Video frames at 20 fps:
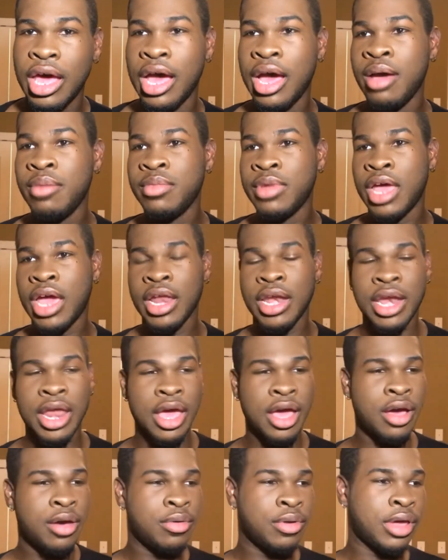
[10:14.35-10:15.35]
I'm like, now
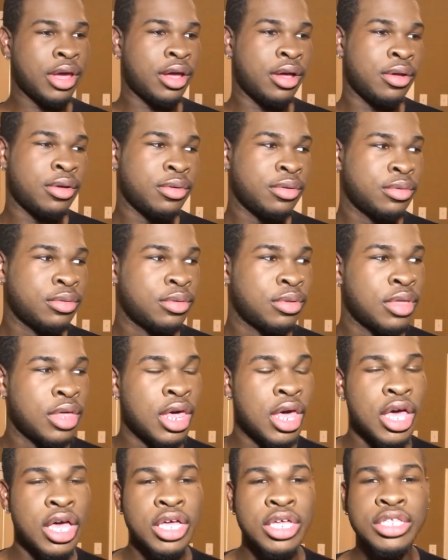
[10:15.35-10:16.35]
hold on.
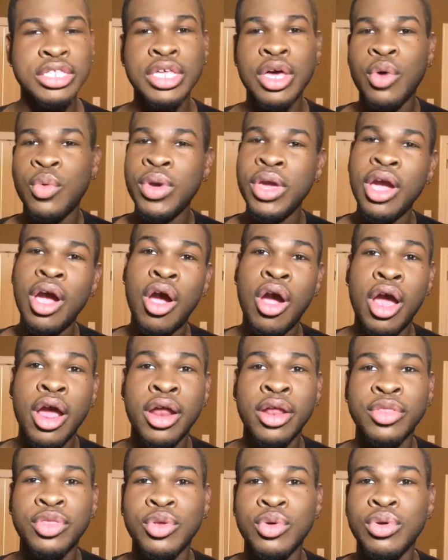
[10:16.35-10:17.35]
So we
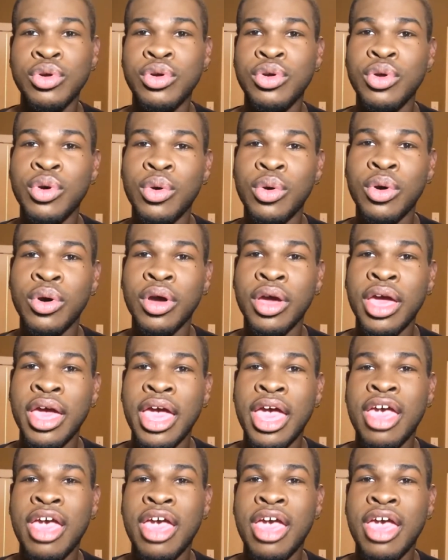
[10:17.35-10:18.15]
arguing through the door,